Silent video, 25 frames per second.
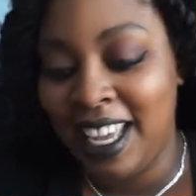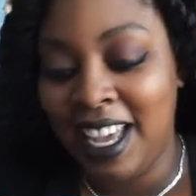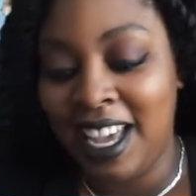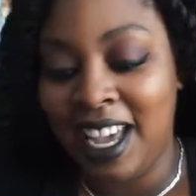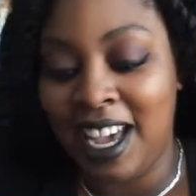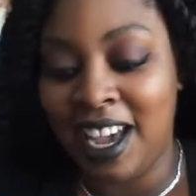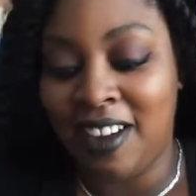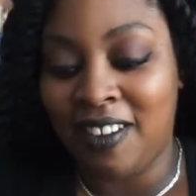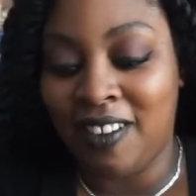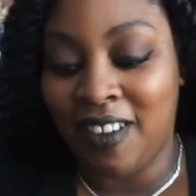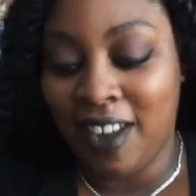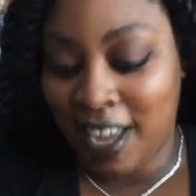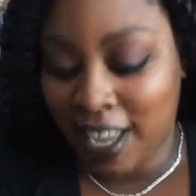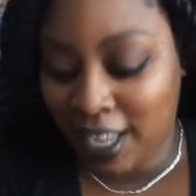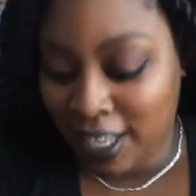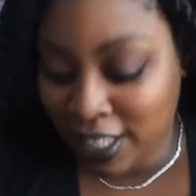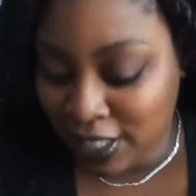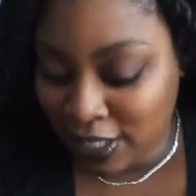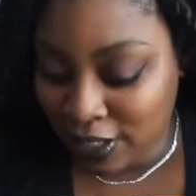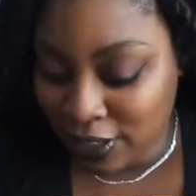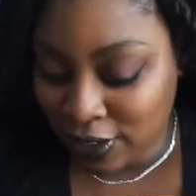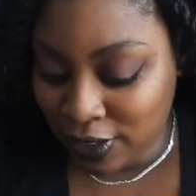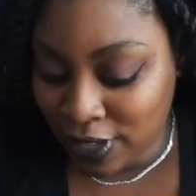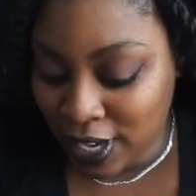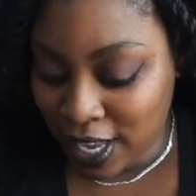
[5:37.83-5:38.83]
All right,
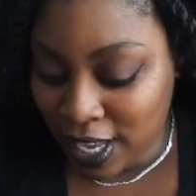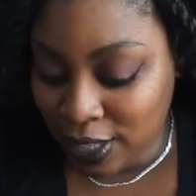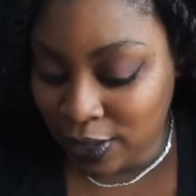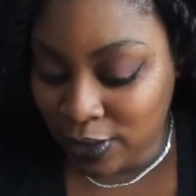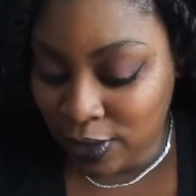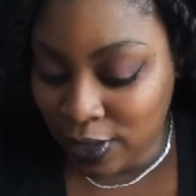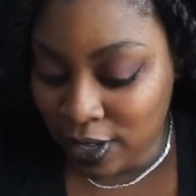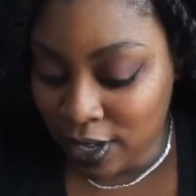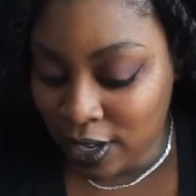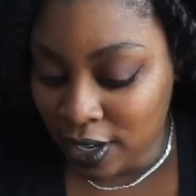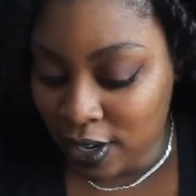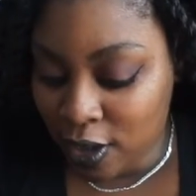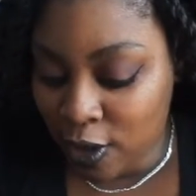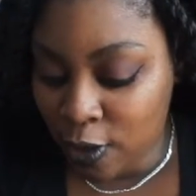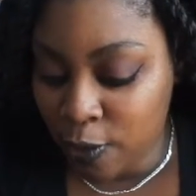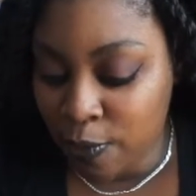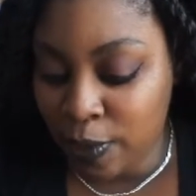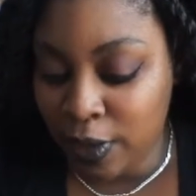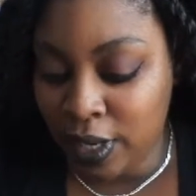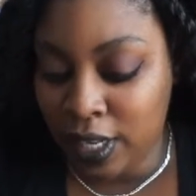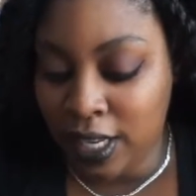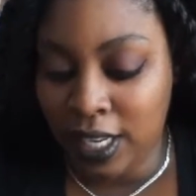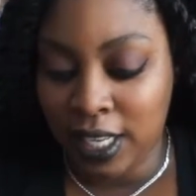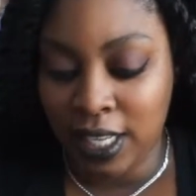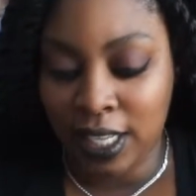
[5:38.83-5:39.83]
so next we're gonna
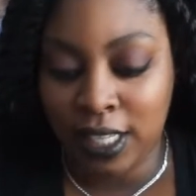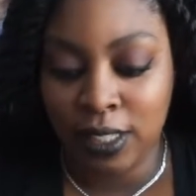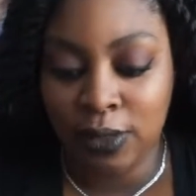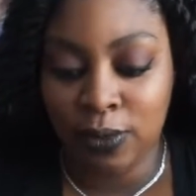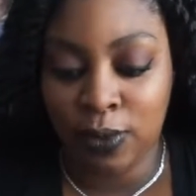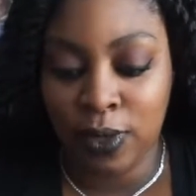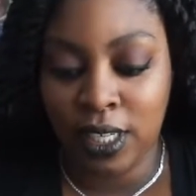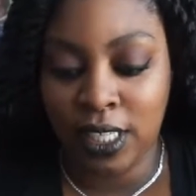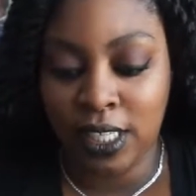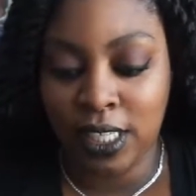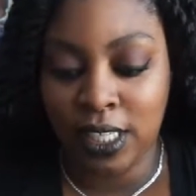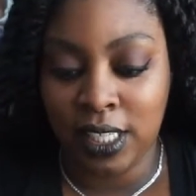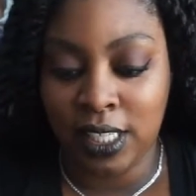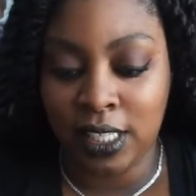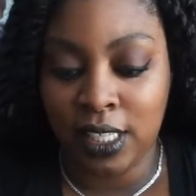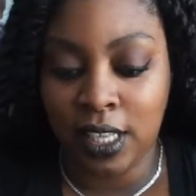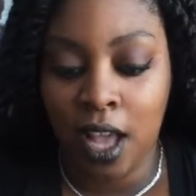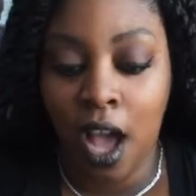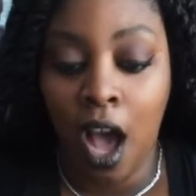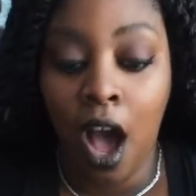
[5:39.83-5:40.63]
open this. What is this?